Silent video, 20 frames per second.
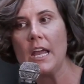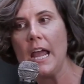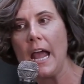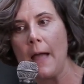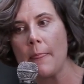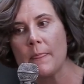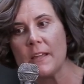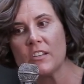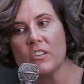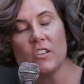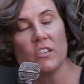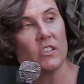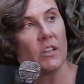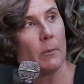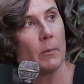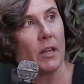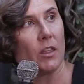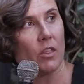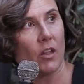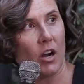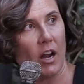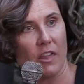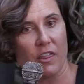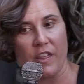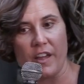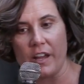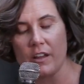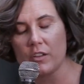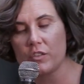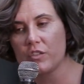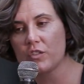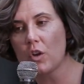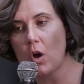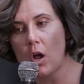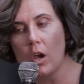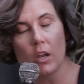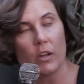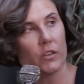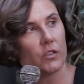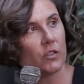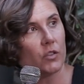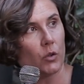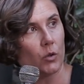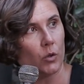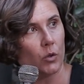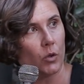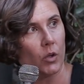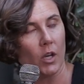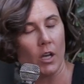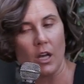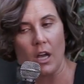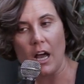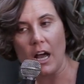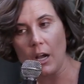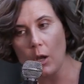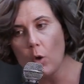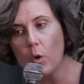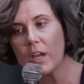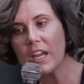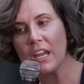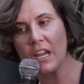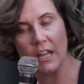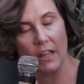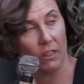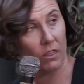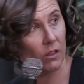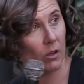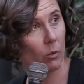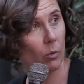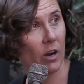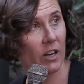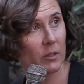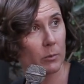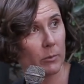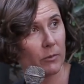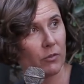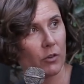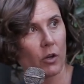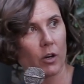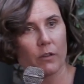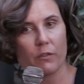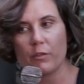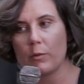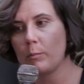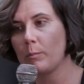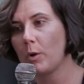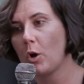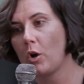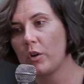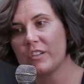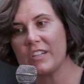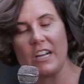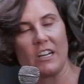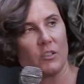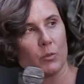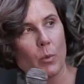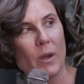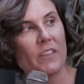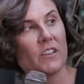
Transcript: and this is something that I think scholars who are looking at the right to be forgotten from contexts where